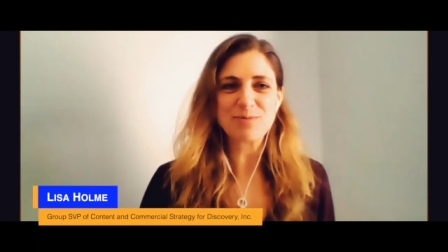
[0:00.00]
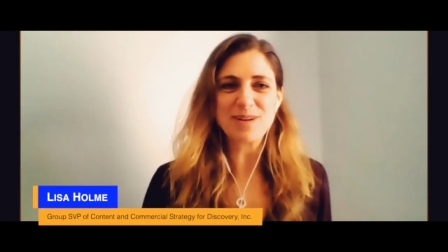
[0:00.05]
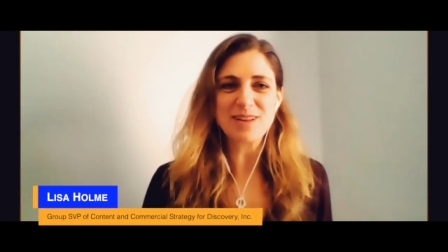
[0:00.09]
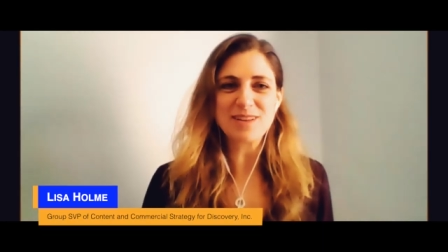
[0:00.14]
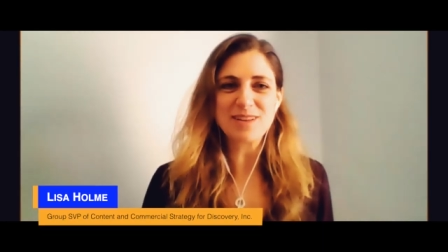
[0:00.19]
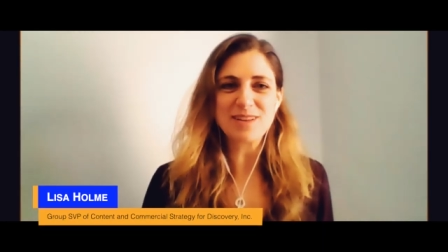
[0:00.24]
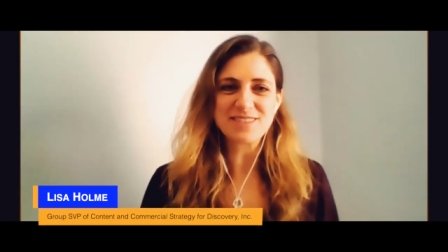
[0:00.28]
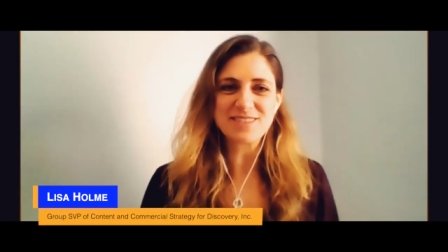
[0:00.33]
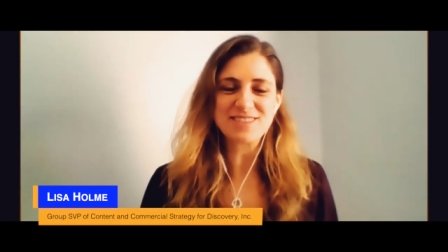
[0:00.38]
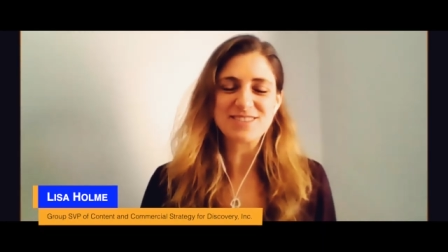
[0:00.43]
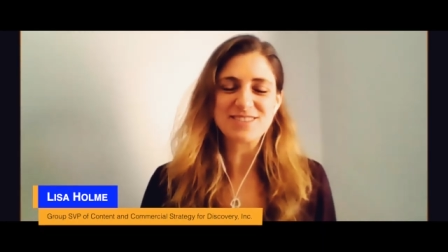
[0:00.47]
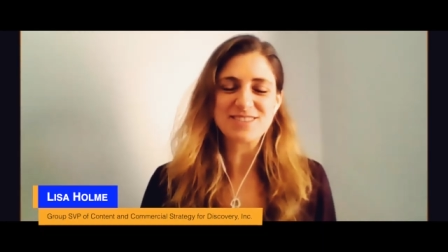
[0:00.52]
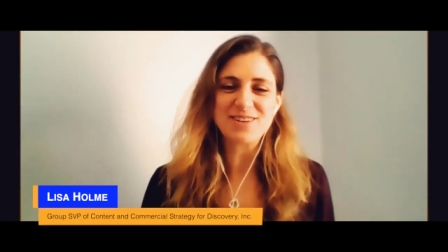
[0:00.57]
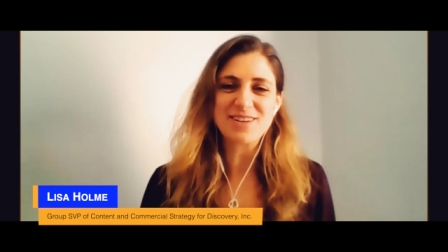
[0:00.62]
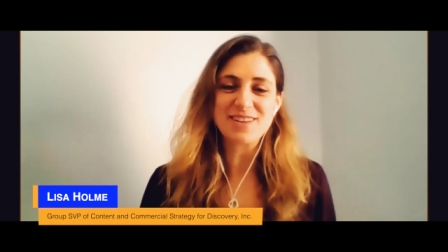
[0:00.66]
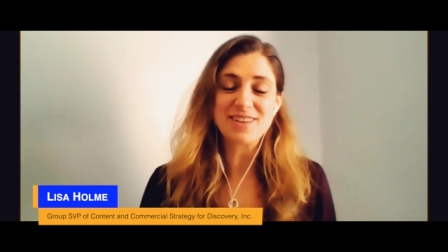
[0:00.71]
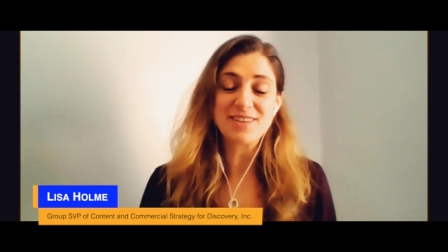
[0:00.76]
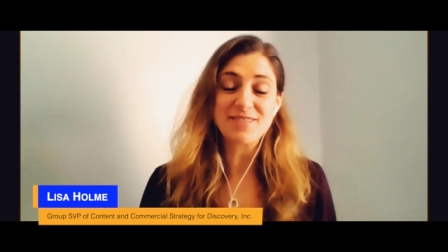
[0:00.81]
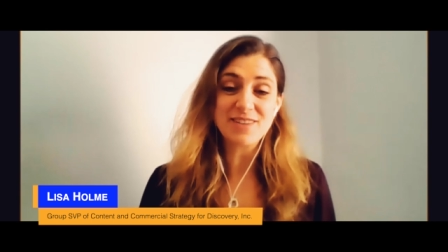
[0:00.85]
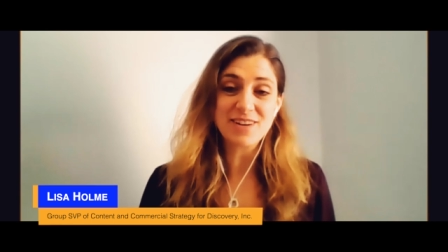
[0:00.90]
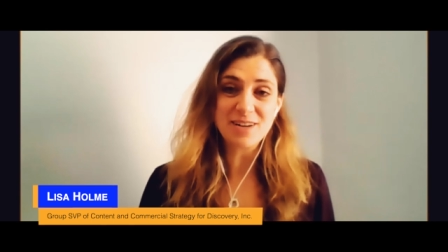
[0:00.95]
relevant to start
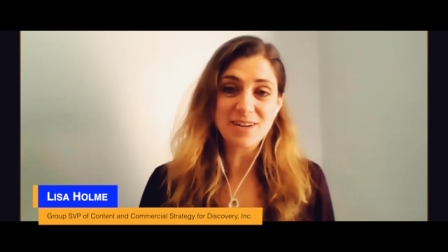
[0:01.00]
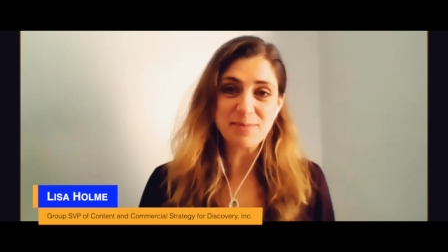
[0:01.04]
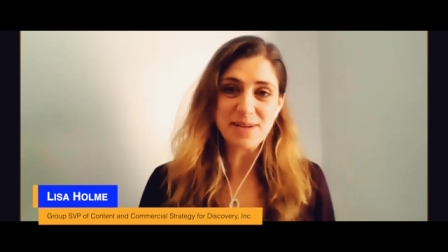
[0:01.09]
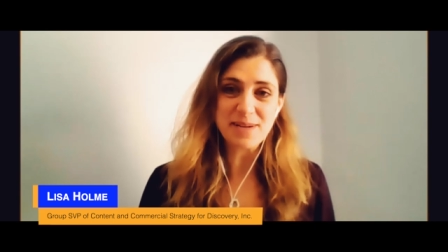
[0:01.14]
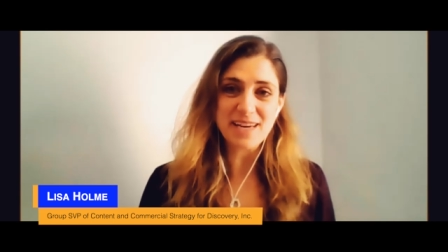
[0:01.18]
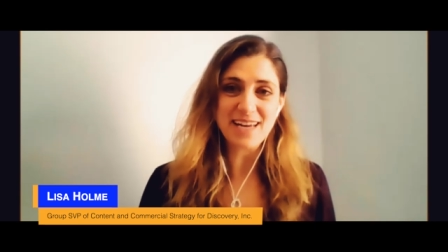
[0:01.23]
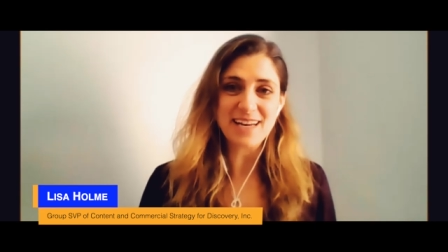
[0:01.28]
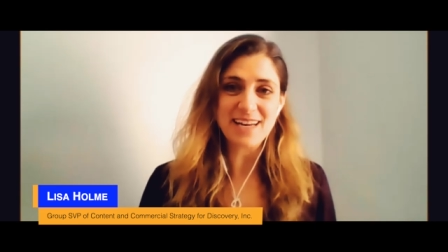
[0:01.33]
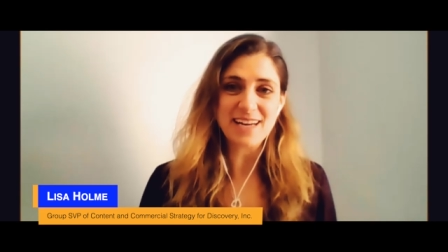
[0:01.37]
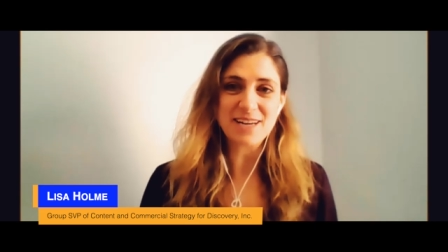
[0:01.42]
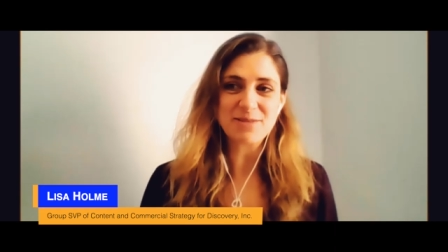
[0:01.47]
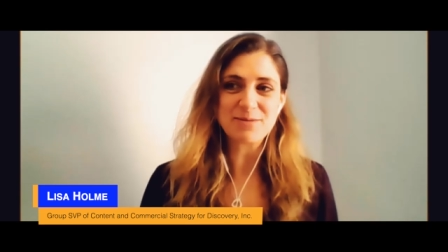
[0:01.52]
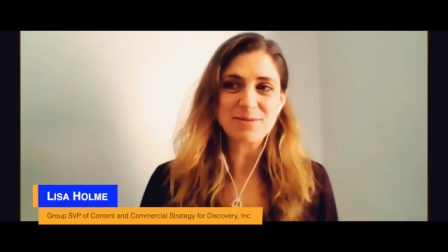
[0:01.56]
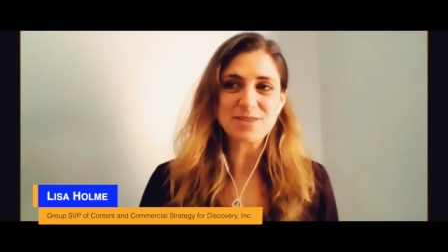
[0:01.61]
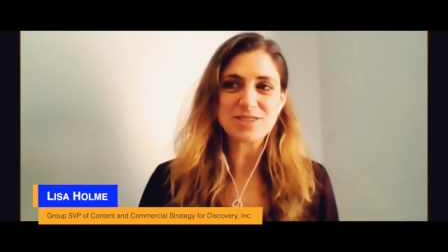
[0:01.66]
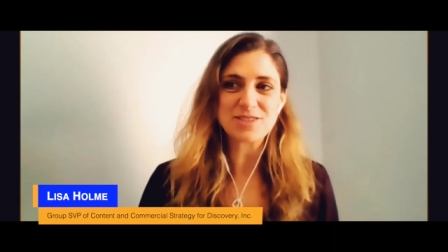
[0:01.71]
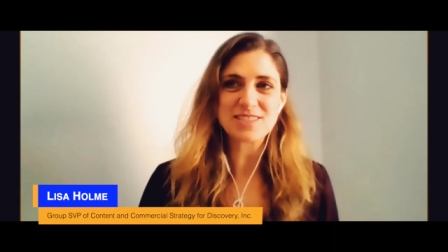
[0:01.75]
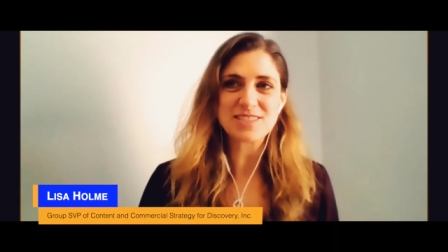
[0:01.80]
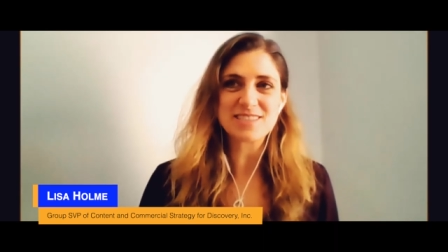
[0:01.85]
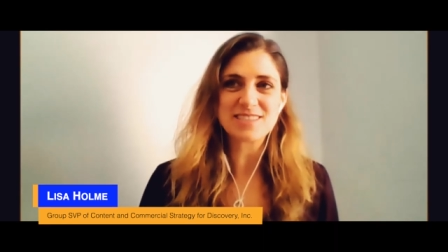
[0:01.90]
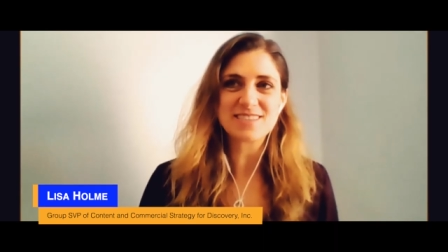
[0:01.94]
at the very beginning,
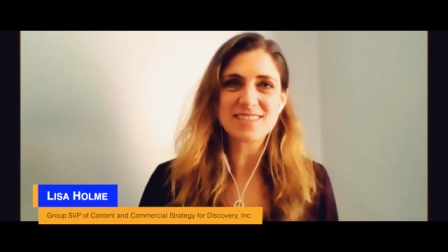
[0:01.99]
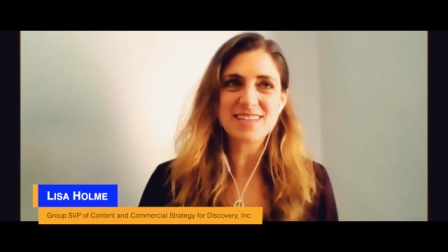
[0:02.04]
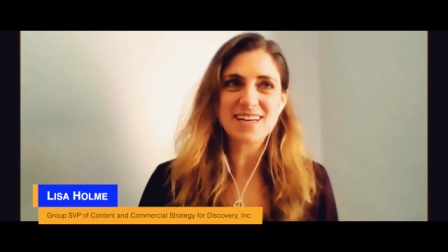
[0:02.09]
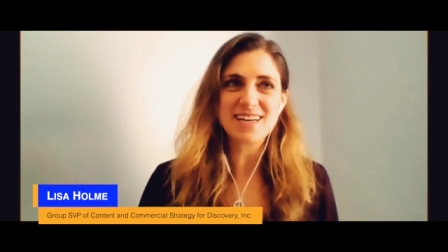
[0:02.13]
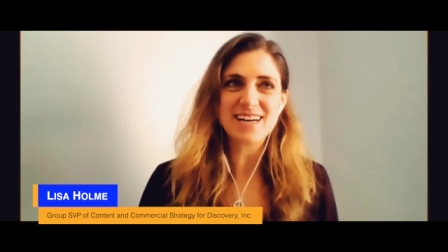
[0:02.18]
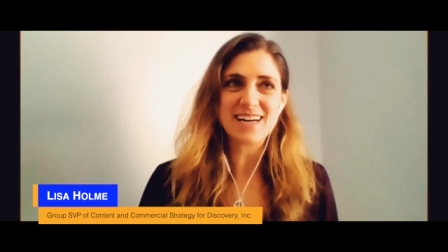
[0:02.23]
which is